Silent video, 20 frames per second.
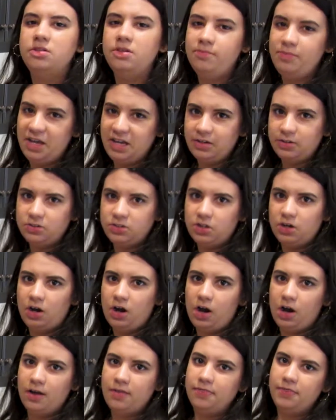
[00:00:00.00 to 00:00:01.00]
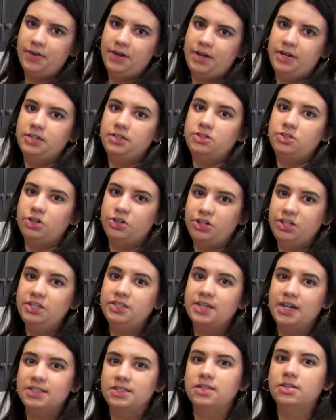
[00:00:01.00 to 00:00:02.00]
tomatoes are on the Dirty
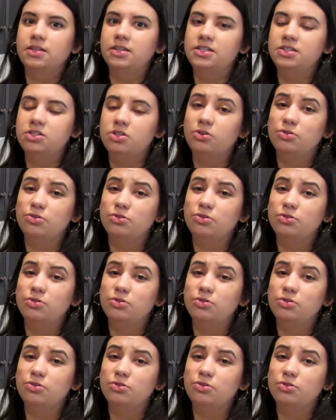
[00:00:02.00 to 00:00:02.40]
Dozen list,